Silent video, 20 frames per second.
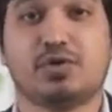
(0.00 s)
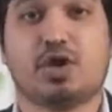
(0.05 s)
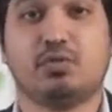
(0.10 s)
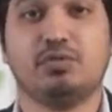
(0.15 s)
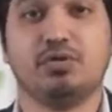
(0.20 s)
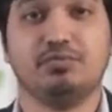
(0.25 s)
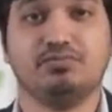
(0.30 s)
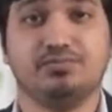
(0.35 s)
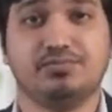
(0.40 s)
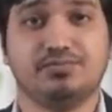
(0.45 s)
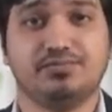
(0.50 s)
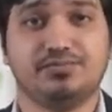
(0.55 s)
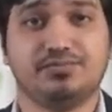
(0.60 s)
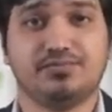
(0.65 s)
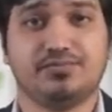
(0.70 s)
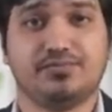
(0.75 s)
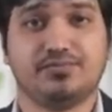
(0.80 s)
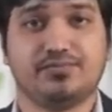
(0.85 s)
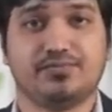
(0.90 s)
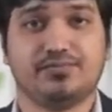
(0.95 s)
problem.
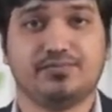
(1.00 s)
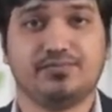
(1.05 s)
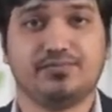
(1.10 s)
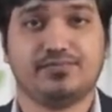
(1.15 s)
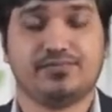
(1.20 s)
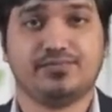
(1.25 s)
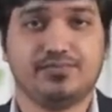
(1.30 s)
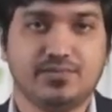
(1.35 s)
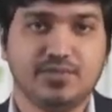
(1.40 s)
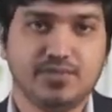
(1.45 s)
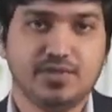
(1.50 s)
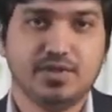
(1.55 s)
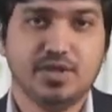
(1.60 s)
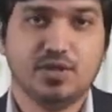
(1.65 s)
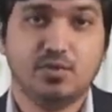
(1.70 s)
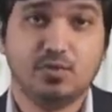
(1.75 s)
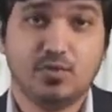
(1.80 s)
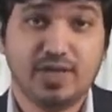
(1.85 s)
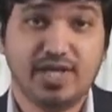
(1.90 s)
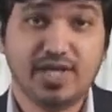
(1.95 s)

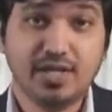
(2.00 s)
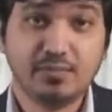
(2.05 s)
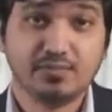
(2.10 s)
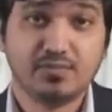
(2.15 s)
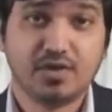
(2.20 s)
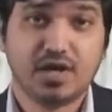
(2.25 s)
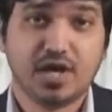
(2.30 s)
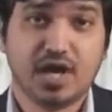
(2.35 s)
We